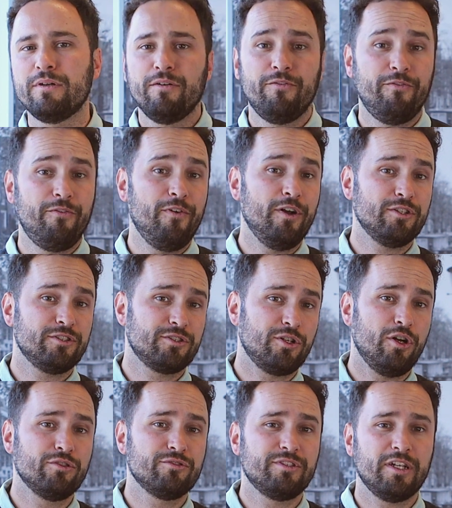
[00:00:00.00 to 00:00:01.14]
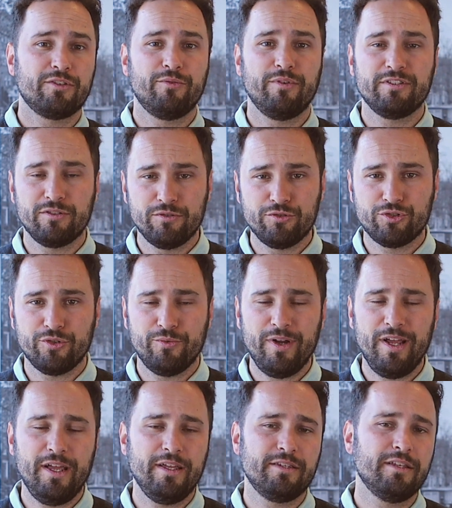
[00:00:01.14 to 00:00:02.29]
first contact resolution
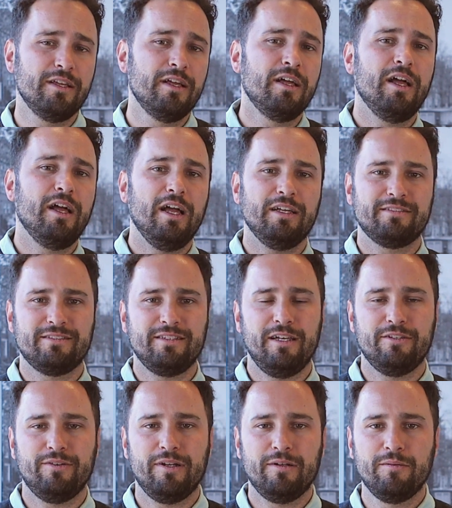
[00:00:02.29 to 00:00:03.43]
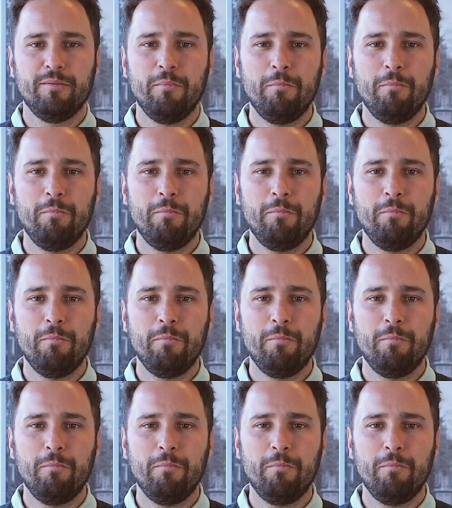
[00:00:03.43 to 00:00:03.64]
rate, etc.